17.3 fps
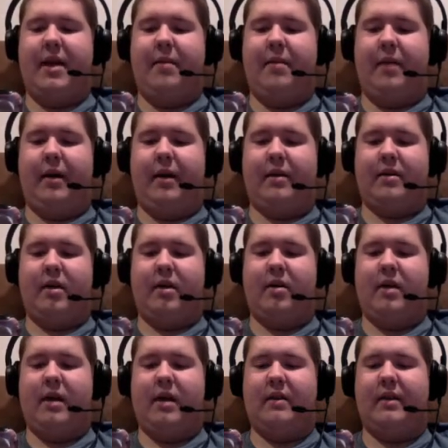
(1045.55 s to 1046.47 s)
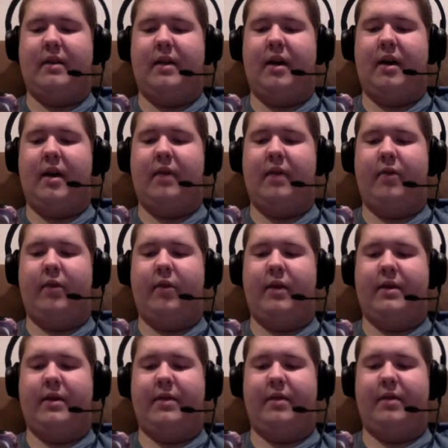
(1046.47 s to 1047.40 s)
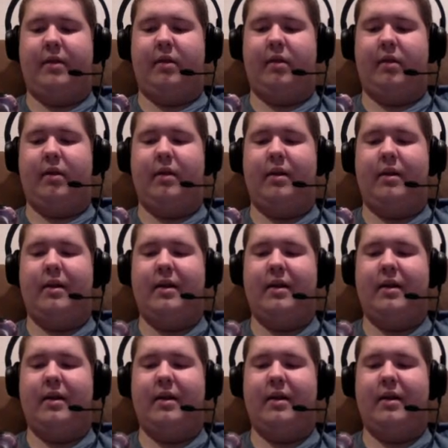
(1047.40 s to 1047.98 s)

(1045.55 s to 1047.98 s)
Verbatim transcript: and monks are not the envoys of the Lord.